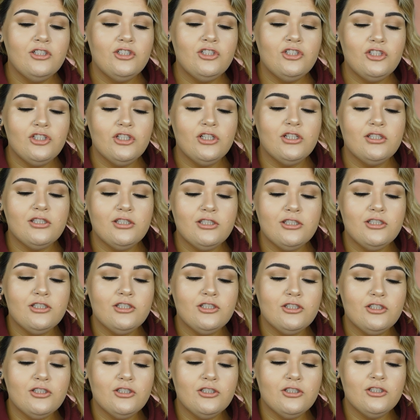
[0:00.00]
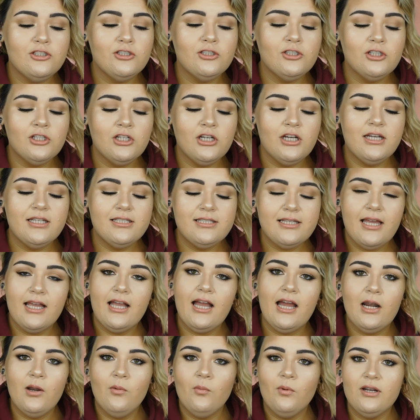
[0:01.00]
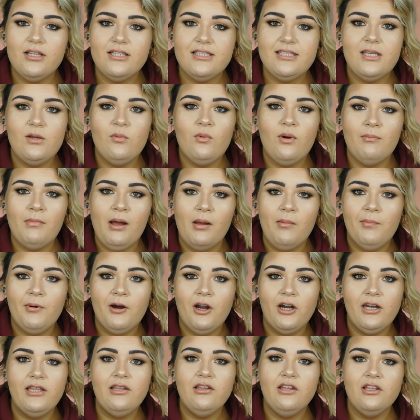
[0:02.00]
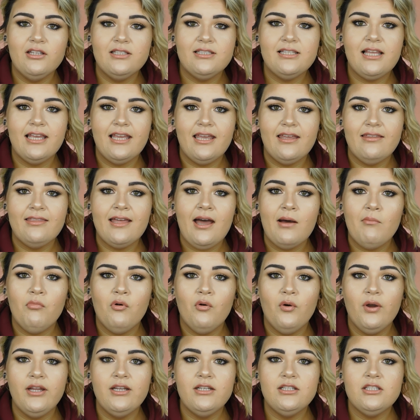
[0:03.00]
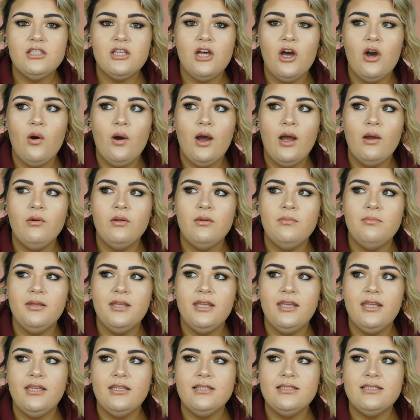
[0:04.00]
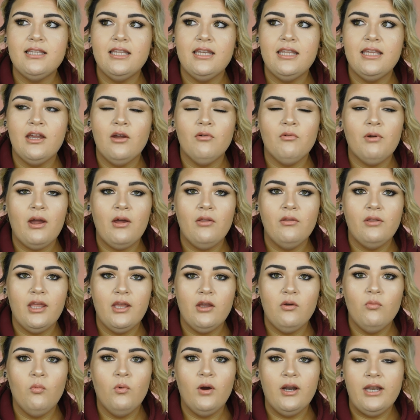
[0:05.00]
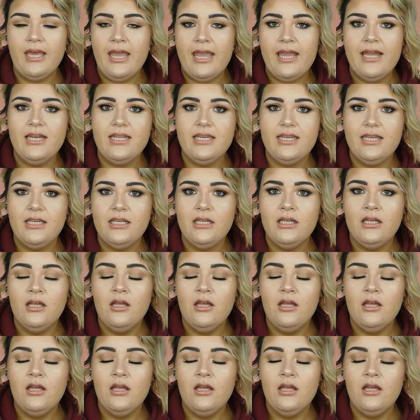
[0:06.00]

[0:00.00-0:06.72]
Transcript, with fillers: just because I kind of want to see what my body looks like at that point. So I would be sitting around like one eighty.